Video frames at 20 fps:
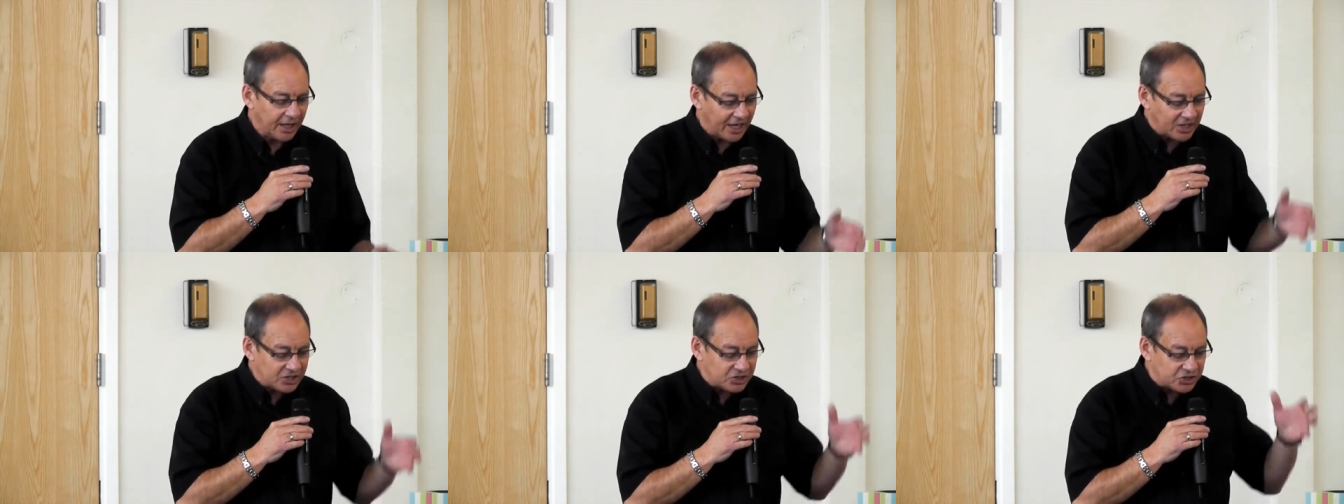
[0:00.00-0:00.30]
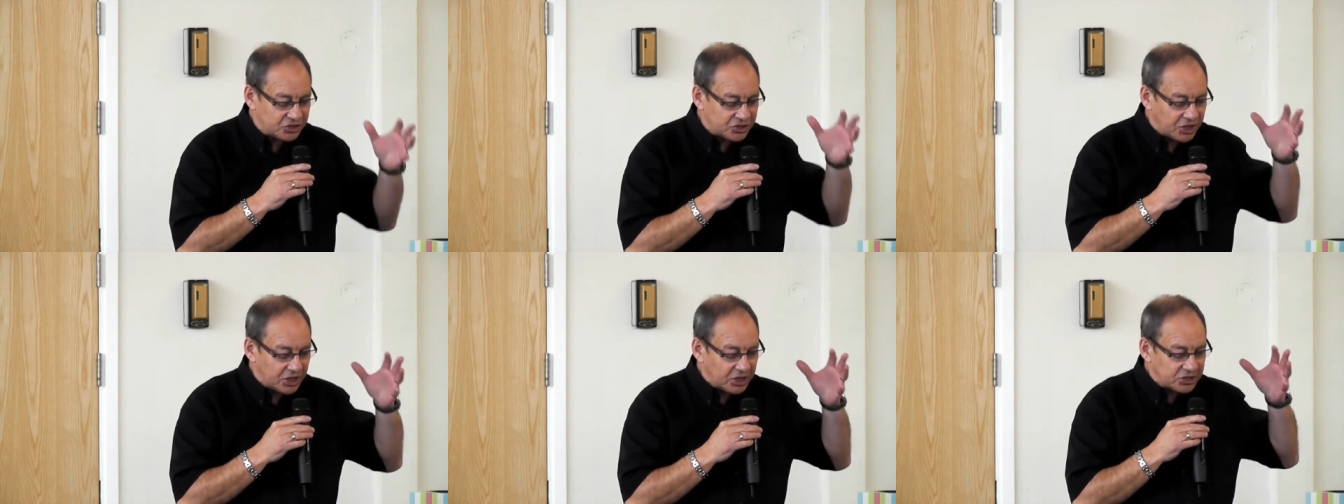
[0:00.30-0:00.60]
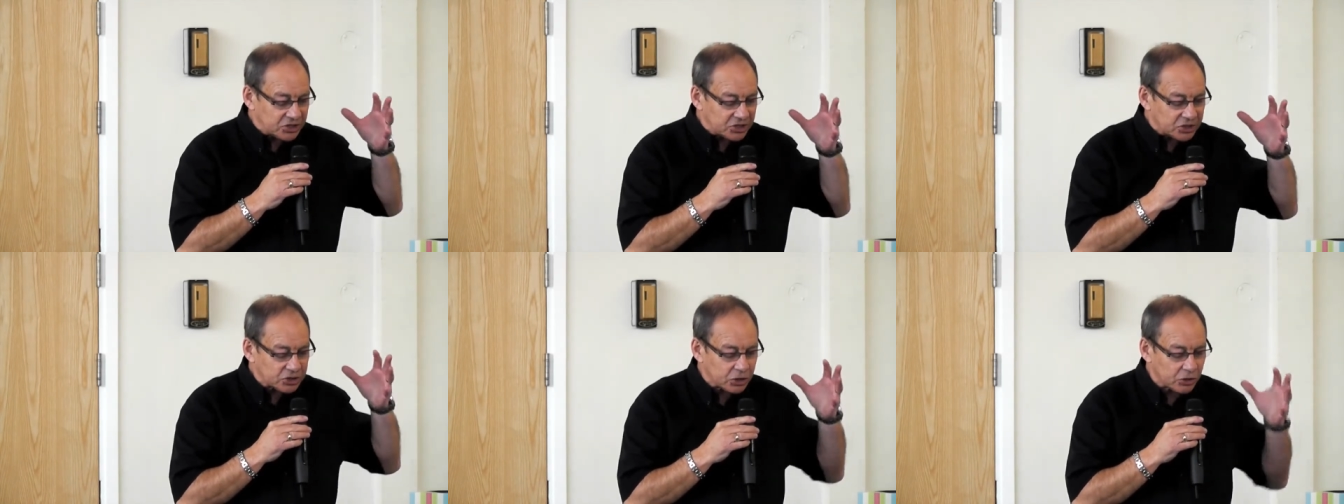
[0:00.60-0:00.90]
As
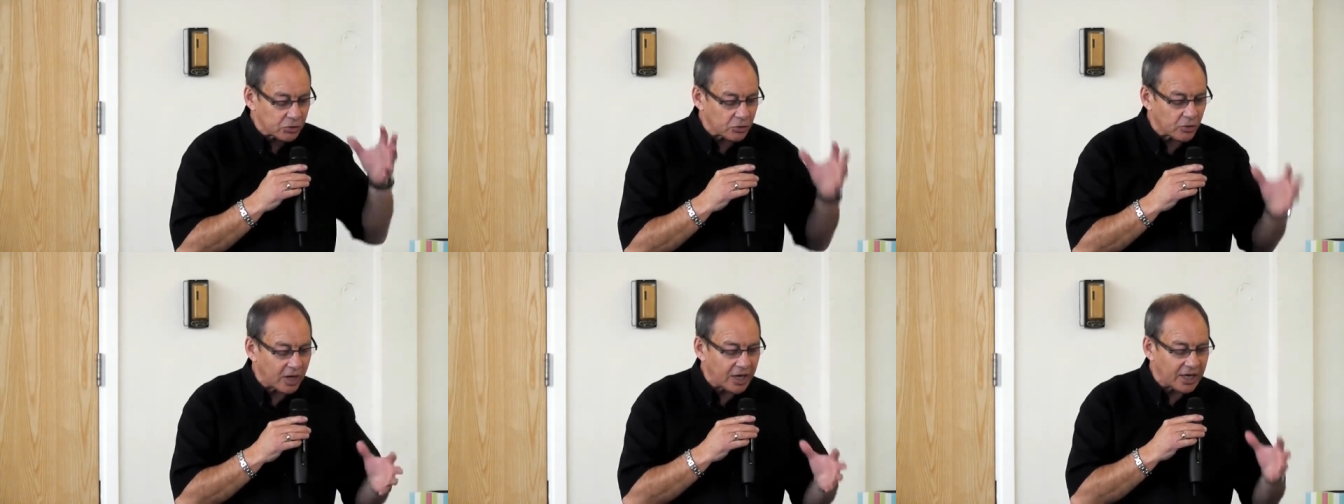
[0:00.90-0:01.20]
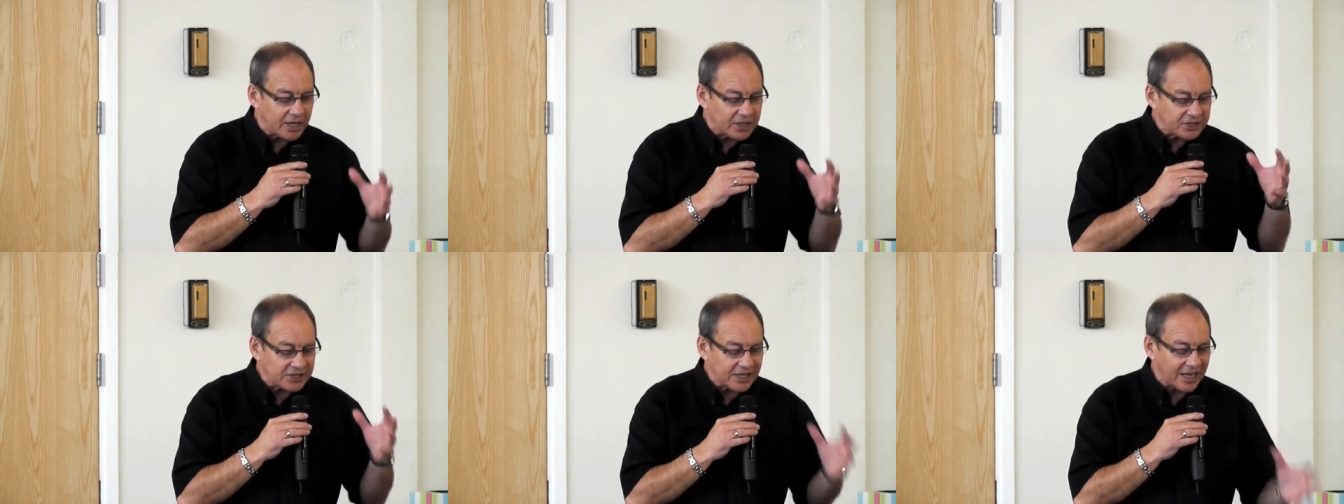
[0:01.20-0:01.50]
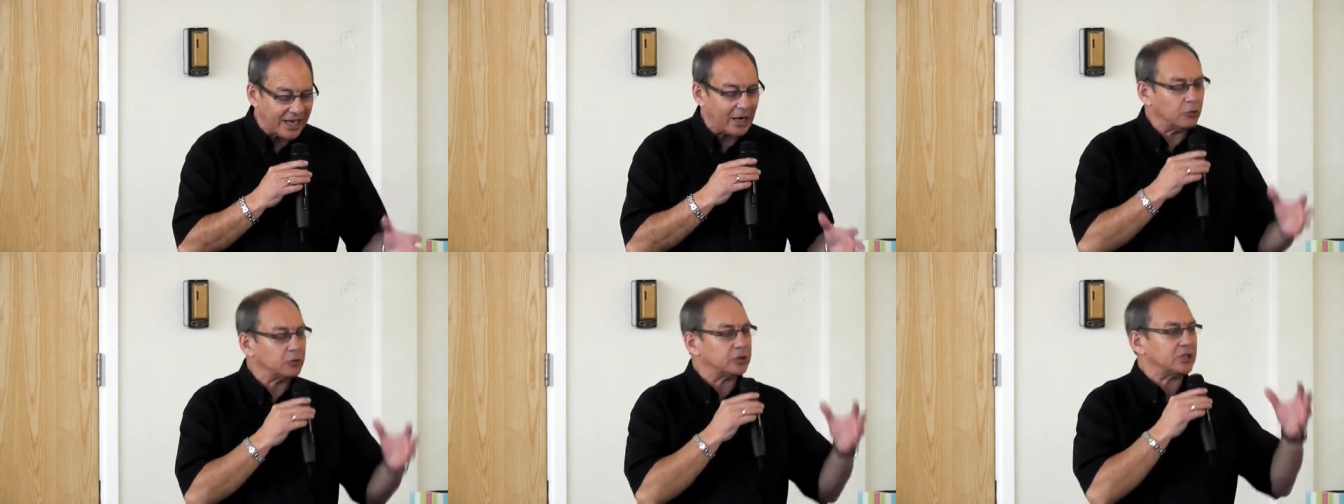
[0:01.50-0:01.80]
Jesus cried
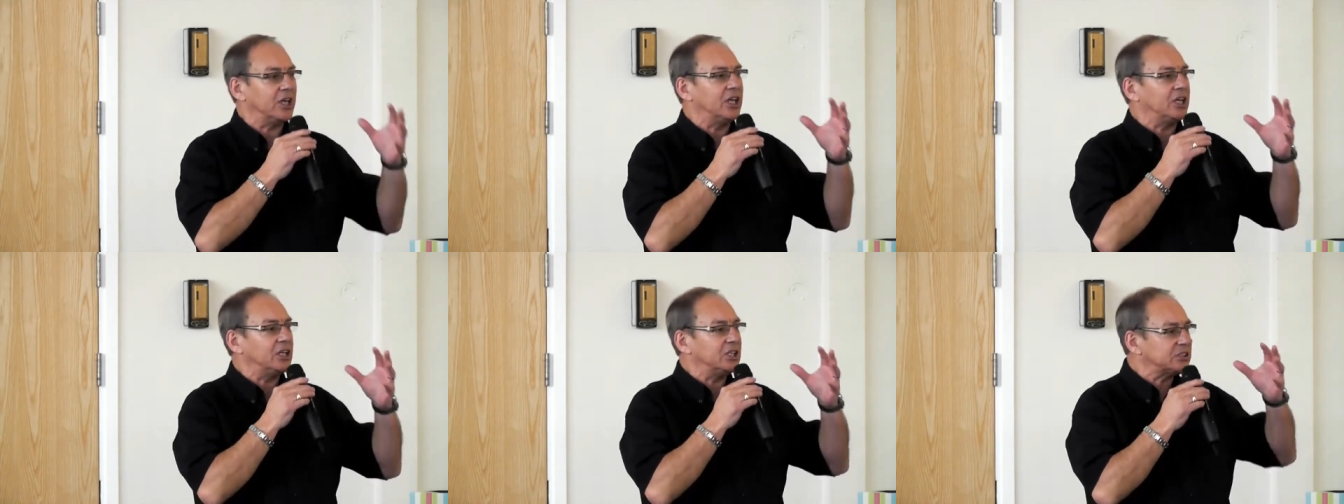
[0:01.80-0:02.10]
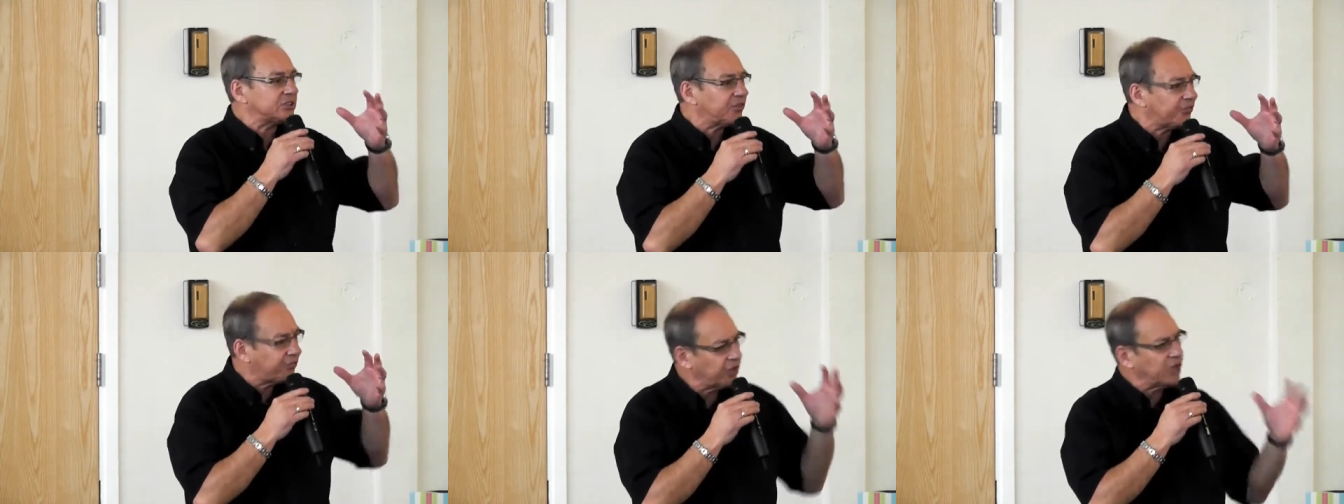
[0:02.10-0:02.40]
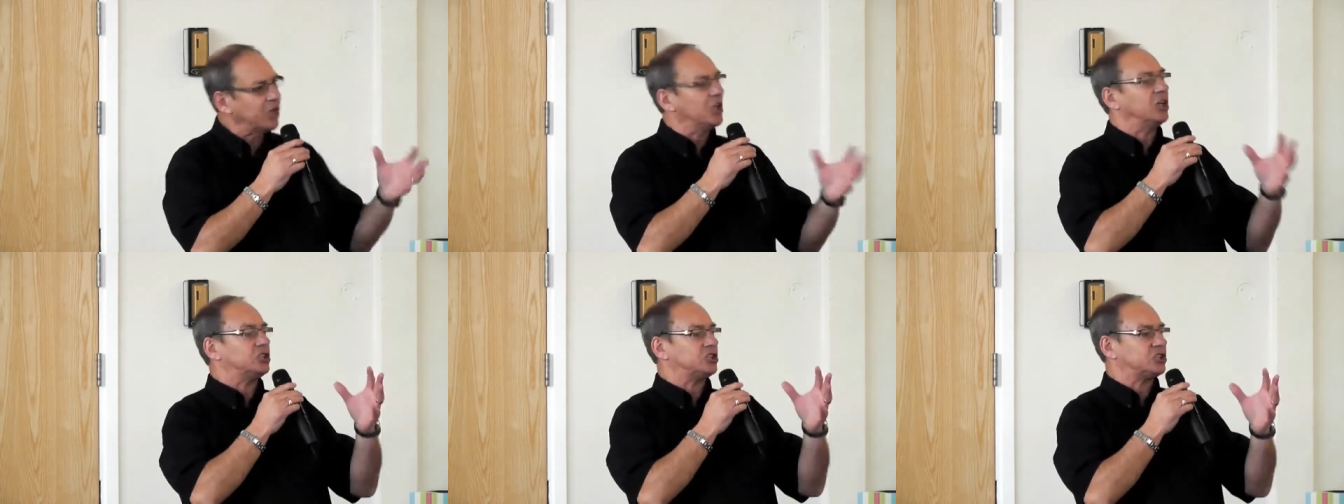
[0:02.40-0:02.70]
out, It is
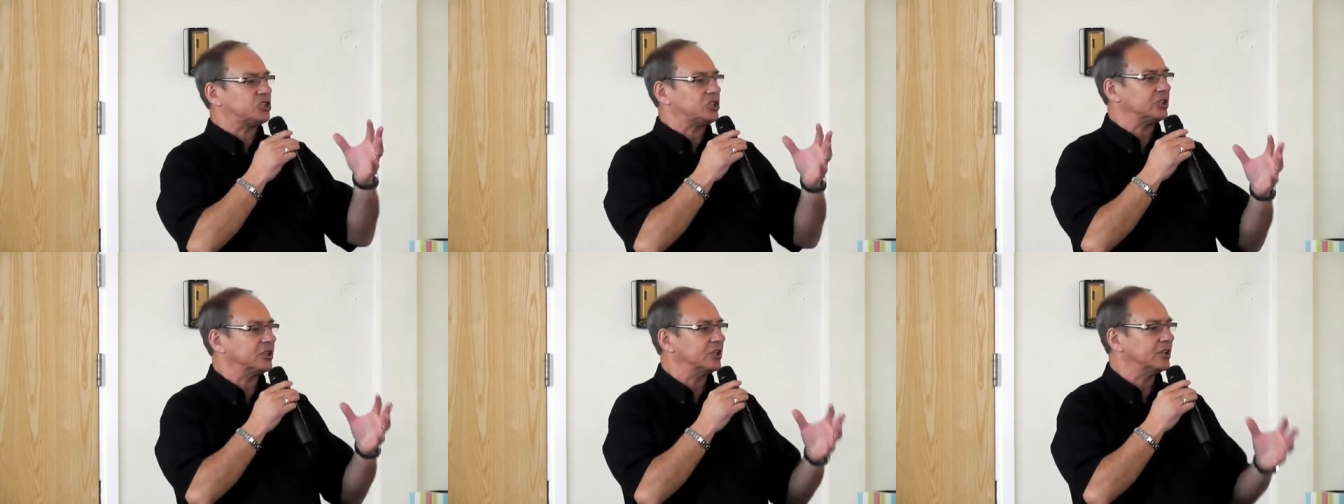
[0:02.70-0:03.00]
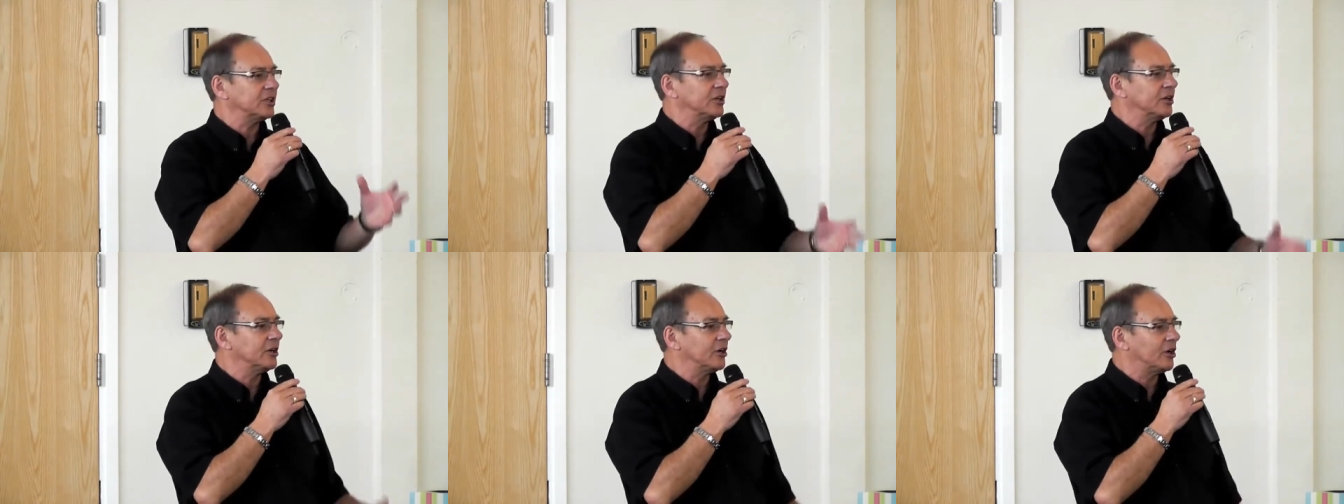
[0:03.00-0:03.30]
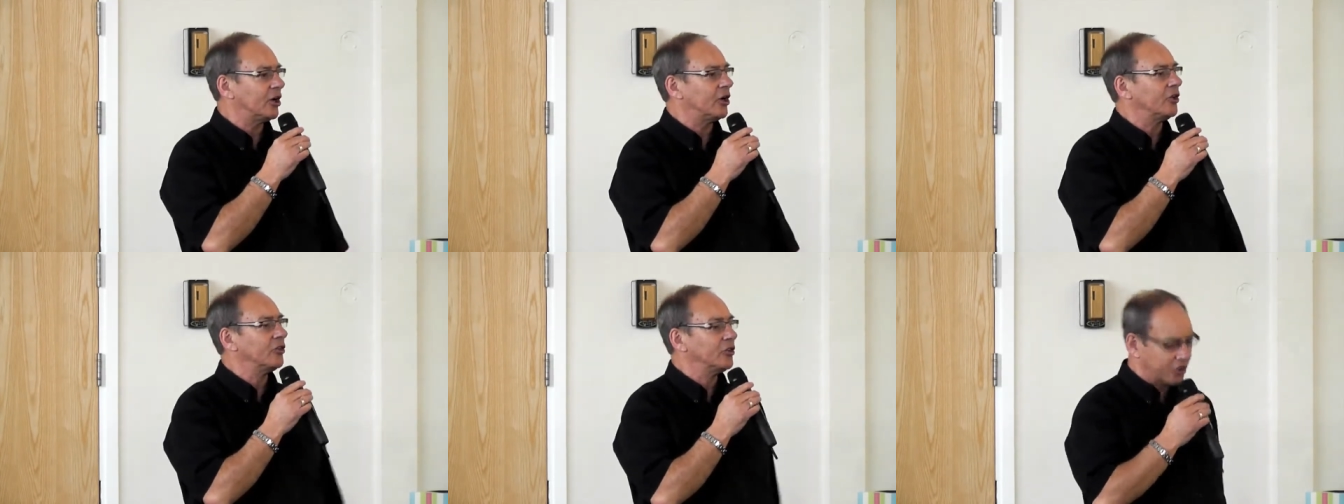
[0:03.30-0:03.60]
finished
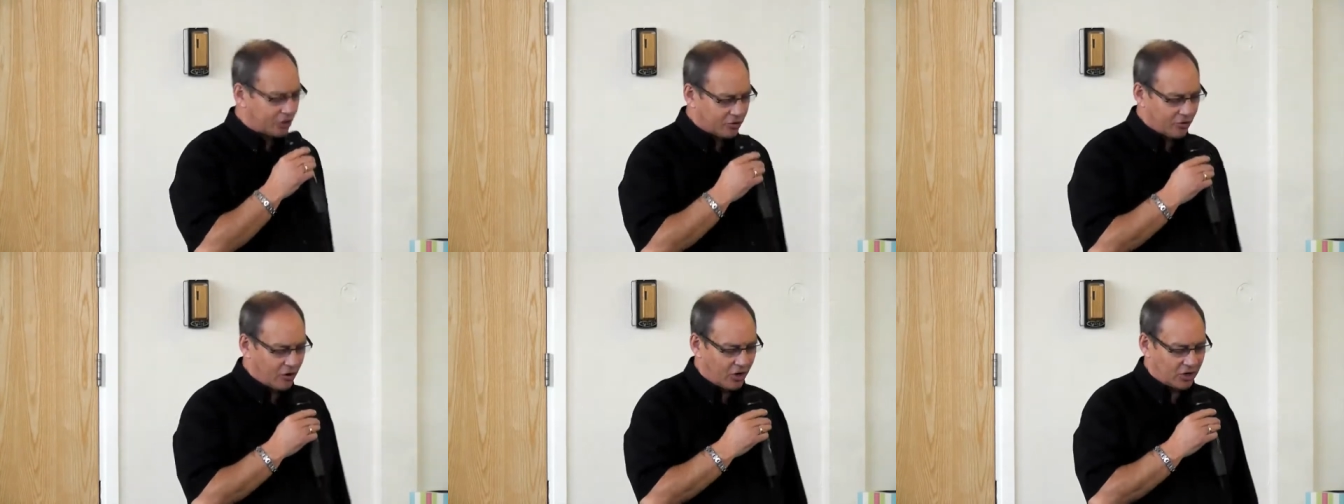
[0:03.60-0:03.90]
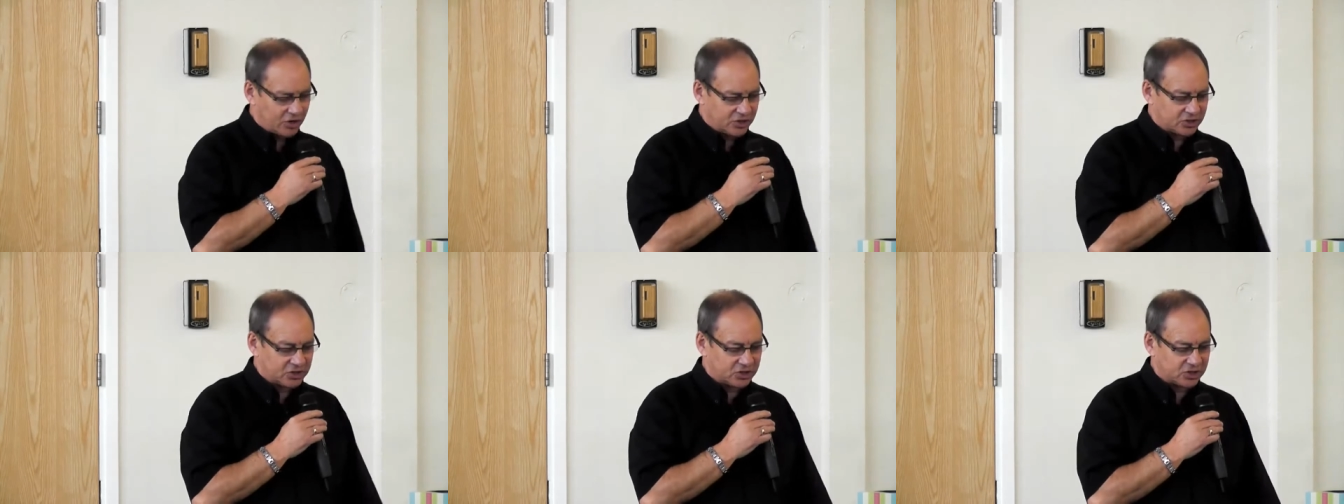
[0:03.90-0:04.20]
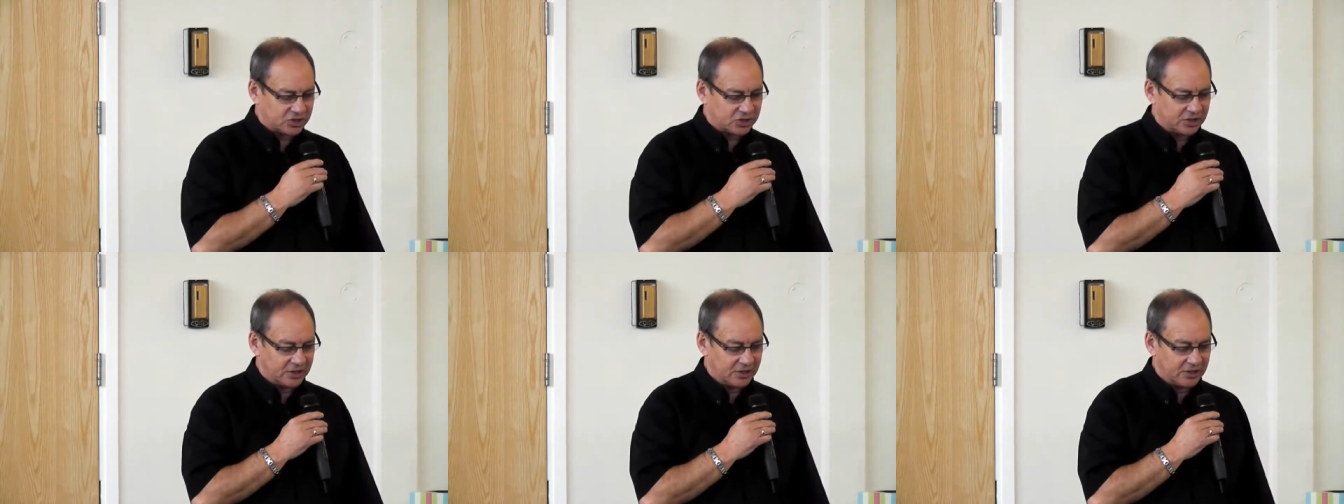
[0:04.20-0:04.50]
on the
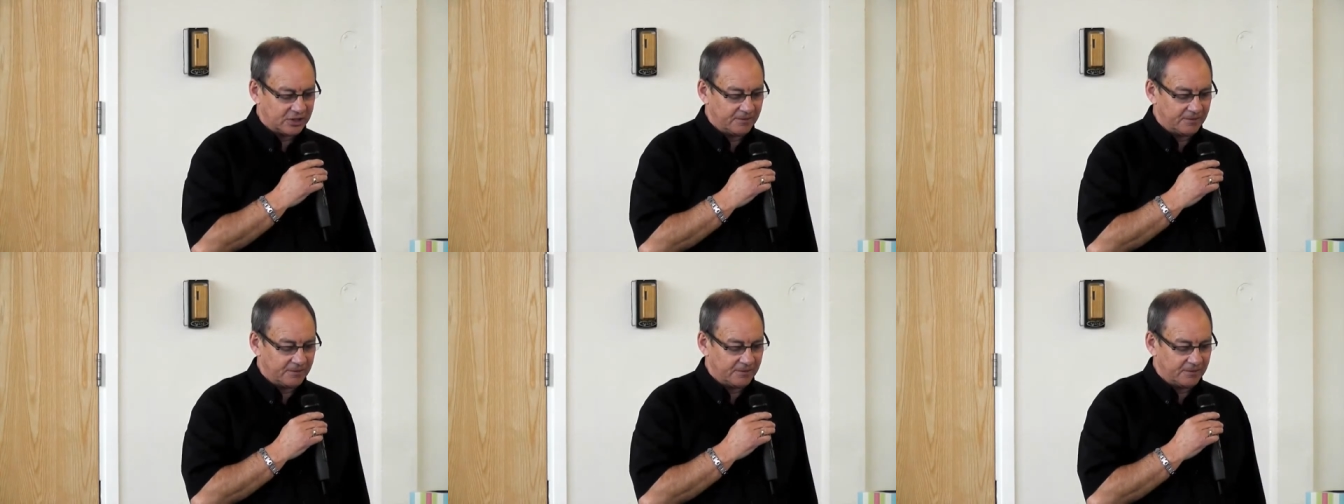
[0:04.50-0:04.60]
cross,